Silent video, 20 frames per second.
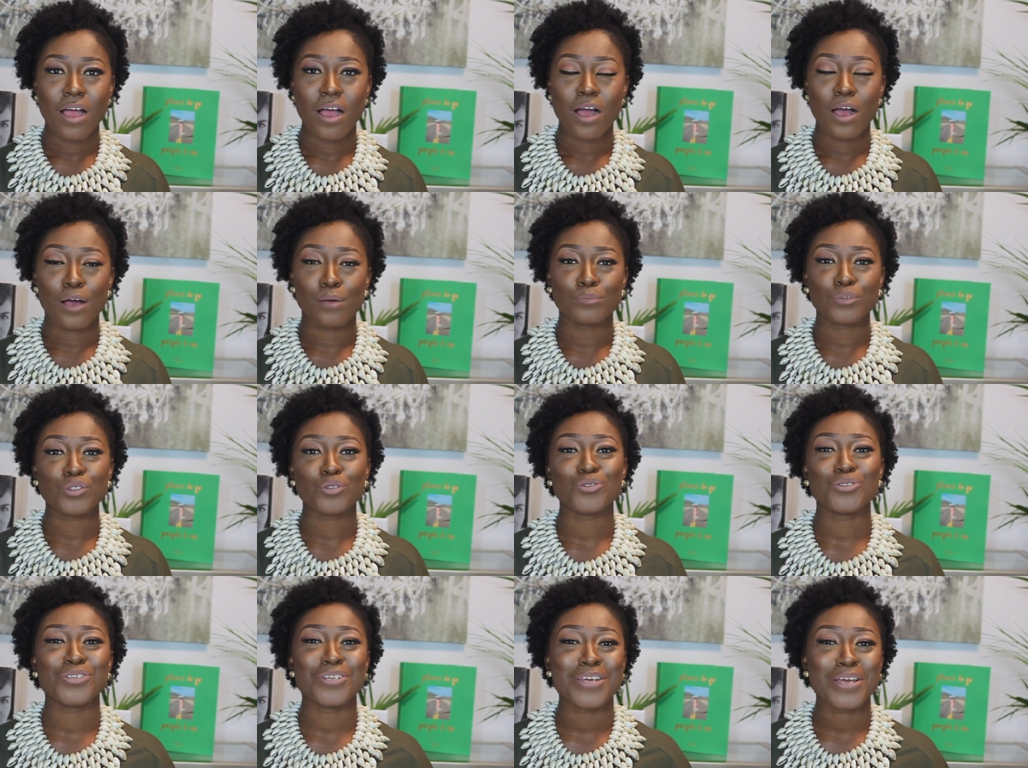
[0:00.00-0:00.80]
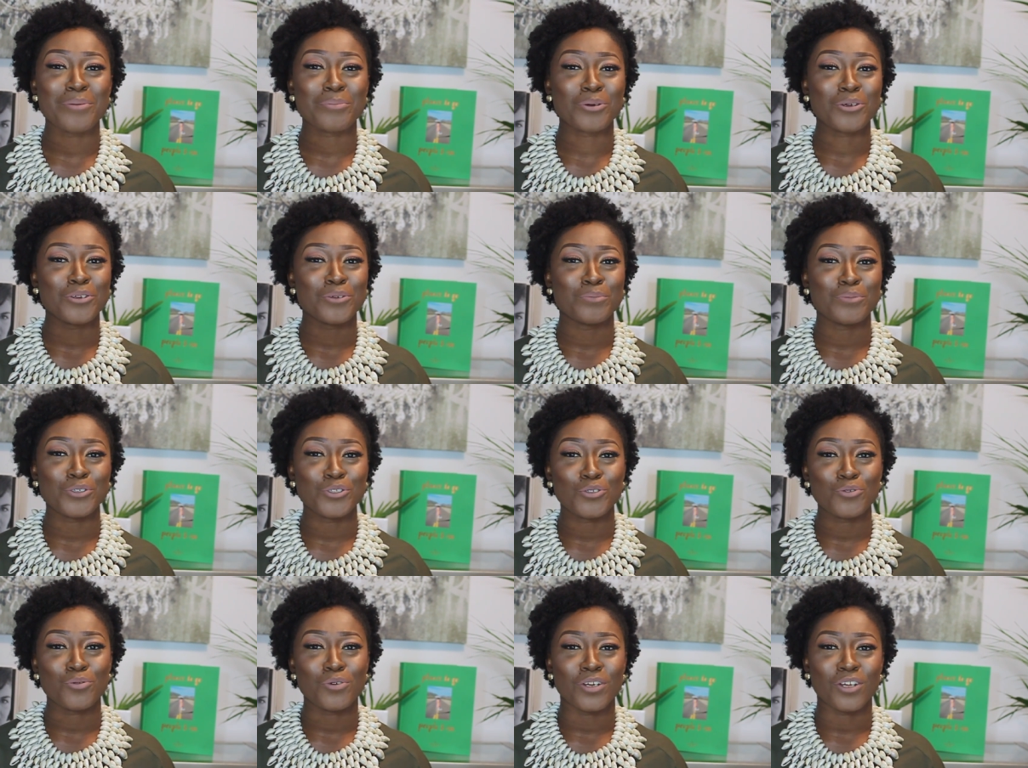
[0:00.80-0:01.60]
um so today I'm gonna be
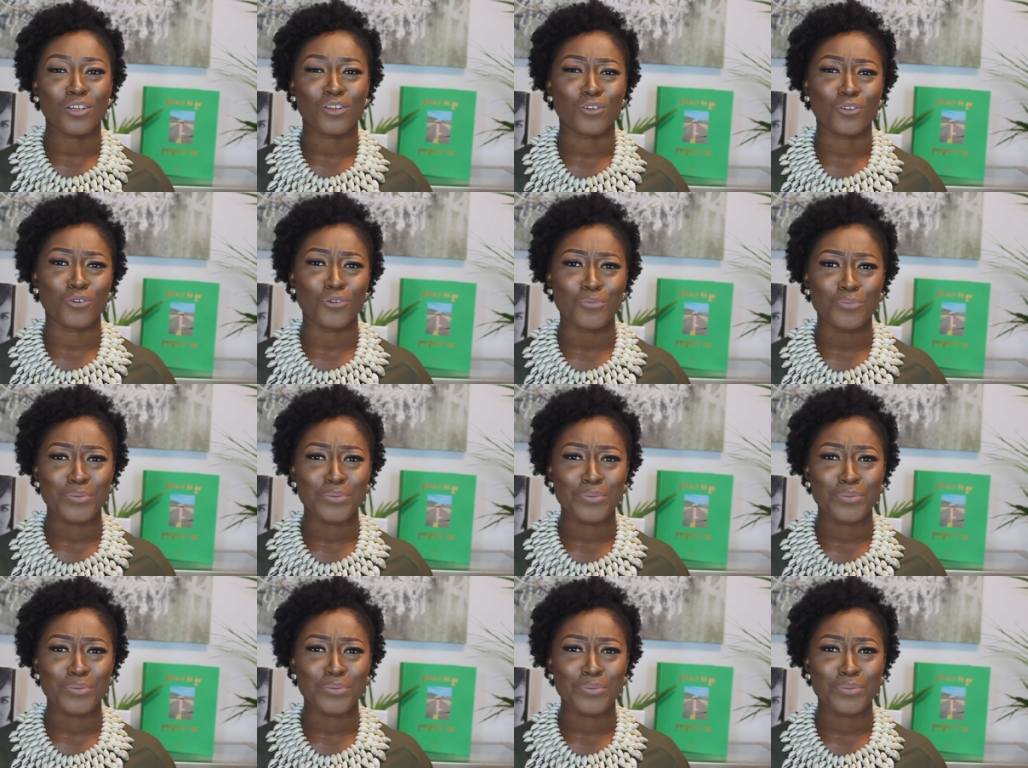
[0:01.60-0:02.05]
doing a little